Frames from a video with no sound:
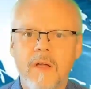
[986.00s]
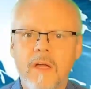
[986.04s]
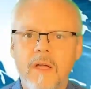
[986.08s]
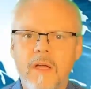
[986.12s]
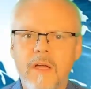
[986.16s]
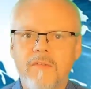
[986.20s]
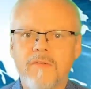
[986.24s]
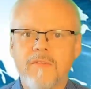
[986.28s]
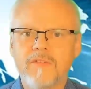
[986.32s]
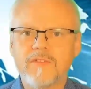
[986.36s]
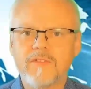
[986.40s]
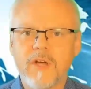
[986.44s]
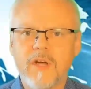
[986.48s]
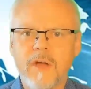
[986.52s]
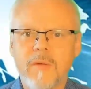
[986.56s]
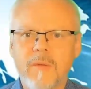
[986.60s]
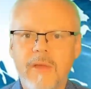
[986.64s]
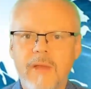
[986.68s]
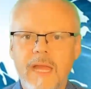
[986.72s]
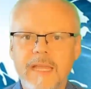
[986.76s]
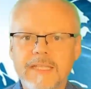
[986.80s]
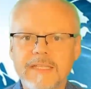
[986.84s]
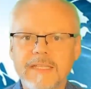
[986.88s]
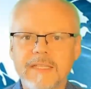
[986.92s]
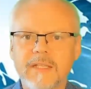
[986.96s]
for
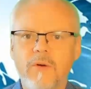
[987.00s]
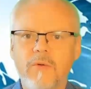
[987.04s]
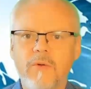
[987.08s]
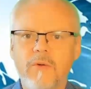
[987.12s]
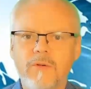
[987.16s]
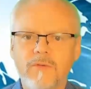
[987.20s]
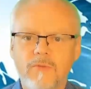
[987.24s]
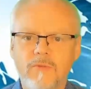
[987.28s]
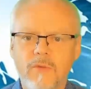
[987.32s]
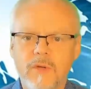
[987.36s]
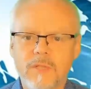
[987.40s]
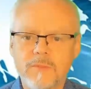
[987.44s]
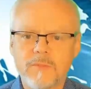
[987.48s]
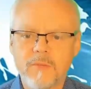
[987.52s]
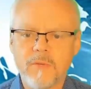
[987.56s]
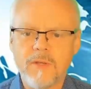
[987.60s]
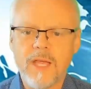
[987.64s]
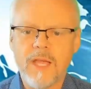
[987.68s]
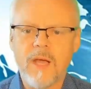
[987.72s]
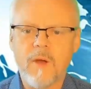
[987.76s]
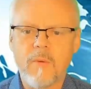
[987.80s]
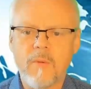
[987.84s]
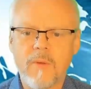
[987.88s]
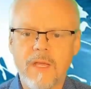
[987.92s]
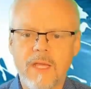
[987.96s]
drug-related law enforcement
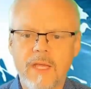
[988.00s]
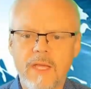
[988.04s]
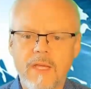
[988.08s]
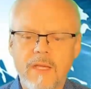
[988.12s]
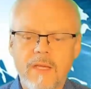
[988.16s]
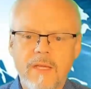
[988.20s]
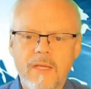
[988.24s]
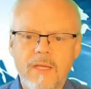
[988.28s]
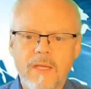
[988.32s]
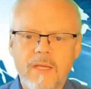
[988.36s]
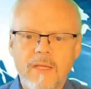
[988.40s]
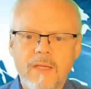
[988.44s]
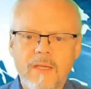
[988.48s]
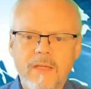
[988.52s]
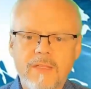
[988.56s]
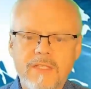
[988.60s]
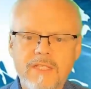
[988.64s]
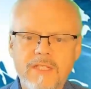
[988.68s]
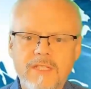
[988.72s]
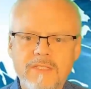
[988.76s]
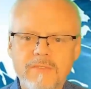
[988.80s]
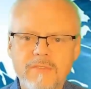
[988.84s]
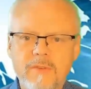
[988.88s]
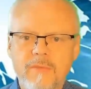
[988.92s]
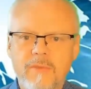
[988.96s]
only.
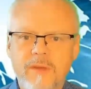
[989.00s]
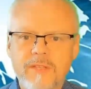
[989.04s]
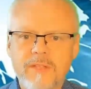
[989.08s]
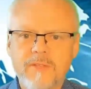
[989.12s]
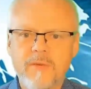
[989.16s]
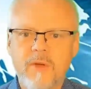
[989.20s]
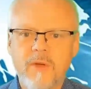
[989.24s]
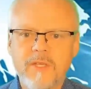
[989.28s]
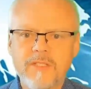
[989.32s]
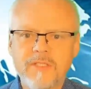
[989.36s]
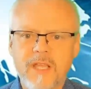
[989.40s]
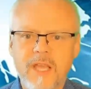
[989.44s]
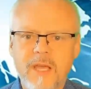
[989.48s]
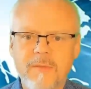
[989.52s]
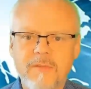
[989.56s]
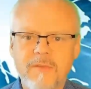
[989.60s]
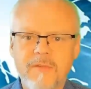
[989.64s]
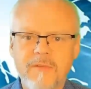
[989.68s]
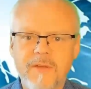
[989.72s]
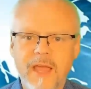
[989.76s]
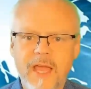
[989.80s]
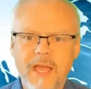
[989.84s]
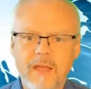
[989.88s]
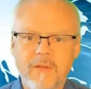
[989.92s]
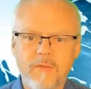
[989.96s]
This is roughly 3 times the
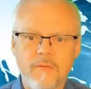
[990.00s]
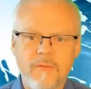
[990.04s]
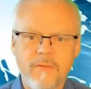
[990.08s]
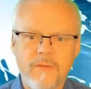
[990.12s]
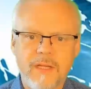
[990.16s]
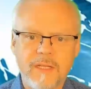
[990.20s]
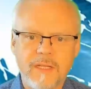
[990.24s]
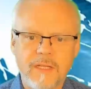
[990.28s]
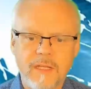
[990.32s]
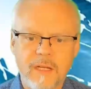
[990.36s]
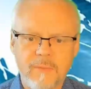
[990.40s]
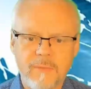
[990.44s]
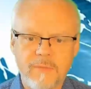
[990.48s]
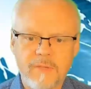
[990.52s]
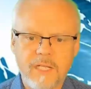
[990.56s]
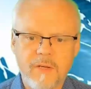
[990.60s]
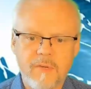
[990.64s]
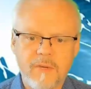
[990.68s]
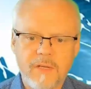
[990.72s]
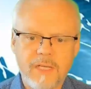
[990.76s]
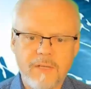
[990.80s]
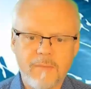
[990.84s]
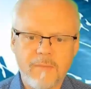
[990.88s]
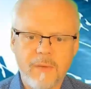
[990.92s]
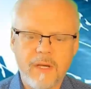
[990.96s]
value of the income
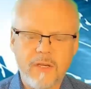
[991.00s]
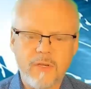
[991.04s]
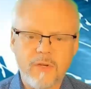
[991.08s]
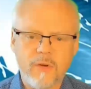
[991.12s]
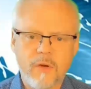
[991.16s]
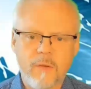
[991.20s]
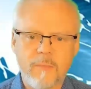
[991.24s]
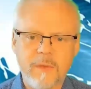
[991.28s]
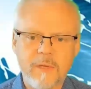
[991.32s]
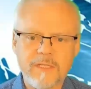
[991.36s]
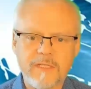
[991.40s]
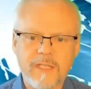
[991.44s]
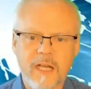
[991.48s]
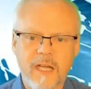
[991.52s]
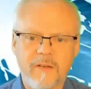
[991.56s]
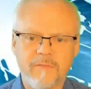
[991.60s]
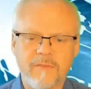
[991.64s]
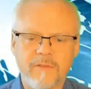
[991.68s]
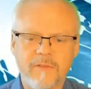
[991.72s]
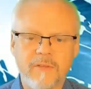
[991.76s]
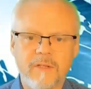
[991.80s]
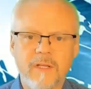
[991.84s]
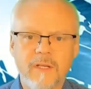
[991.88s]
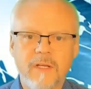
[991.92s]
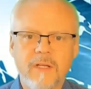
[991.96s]
generated by the crime
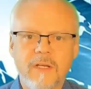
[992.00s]
itself.